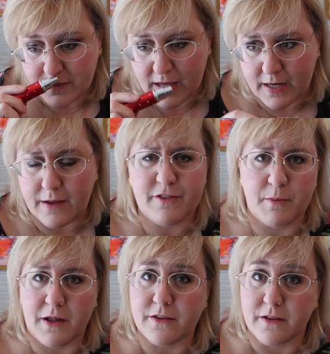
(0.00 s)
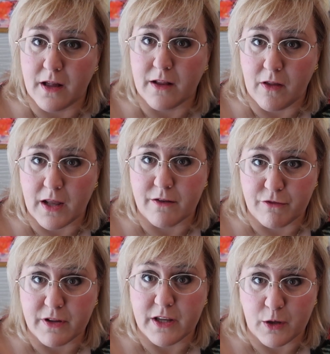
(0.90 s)
And I've smelled a lot
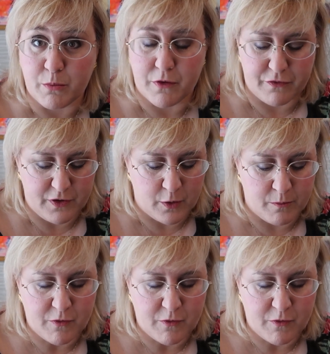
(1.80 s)
of really good perfume.